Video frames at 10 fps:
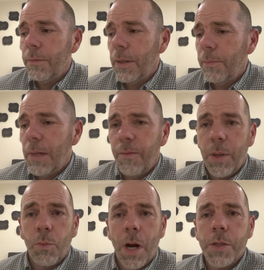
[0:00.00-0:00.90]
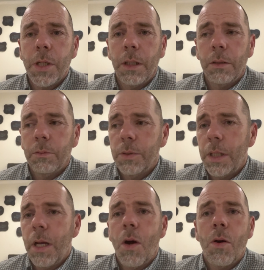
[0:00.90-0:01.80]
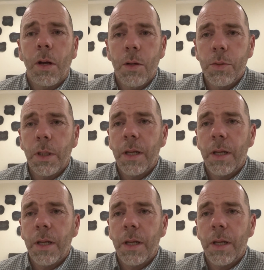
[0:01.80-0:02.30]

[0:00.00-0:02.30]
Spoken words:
I've been watching City Hall closely.